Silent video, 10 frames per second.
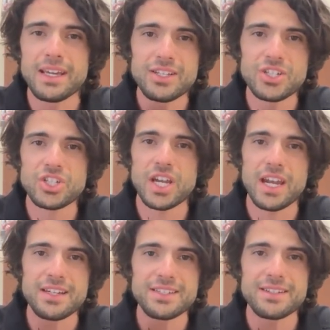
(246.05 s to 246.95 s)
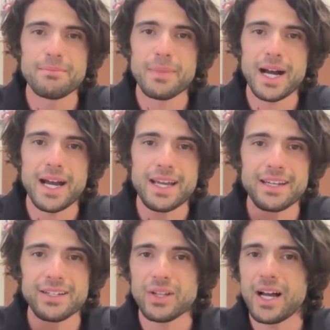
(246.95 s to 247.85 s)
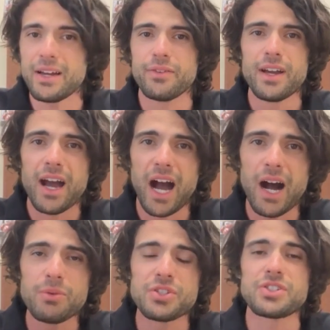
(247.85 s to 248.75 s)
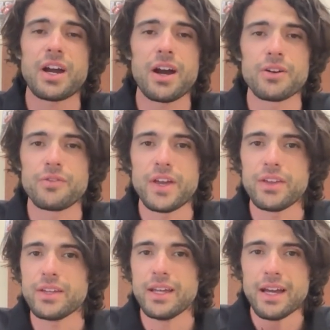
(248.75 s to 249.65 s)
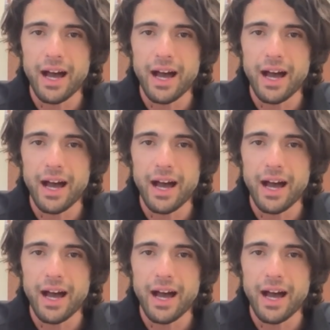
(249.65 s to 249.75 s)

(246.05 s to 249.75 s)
changed my life. I was tired of failing.